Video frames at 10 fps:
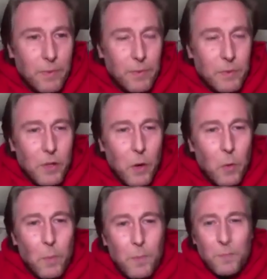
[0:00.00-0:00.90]

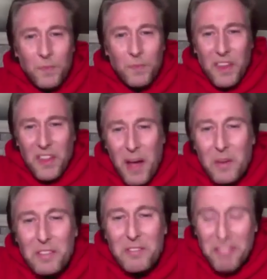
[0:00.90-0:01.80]
So that
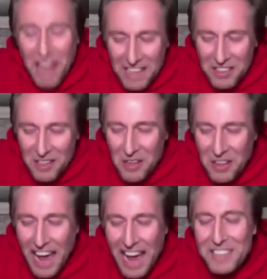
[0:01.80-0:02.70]
was Flat Earth
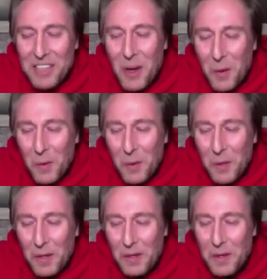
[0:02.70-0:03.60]

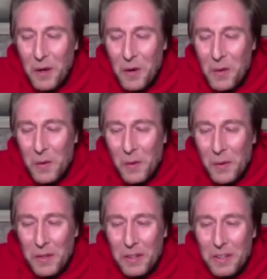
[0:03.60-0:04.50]
Asshole
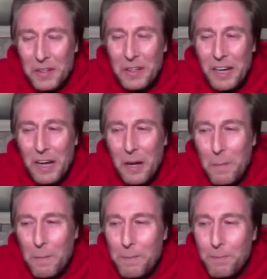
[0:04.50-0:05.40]
who
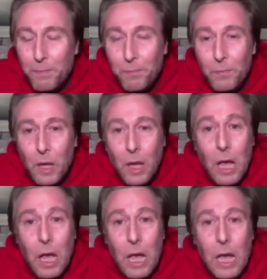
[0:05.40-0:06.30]
doesn't
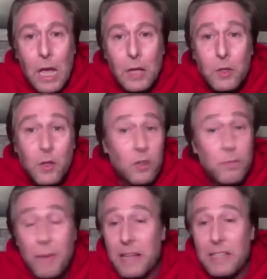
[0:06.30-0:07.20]

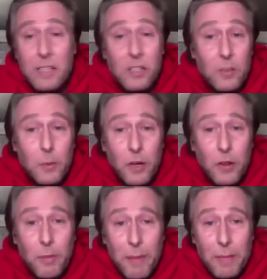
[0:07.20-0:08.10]
pay attention to what
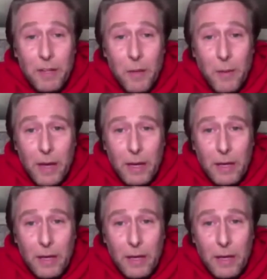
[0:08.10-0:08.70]
other people are doing,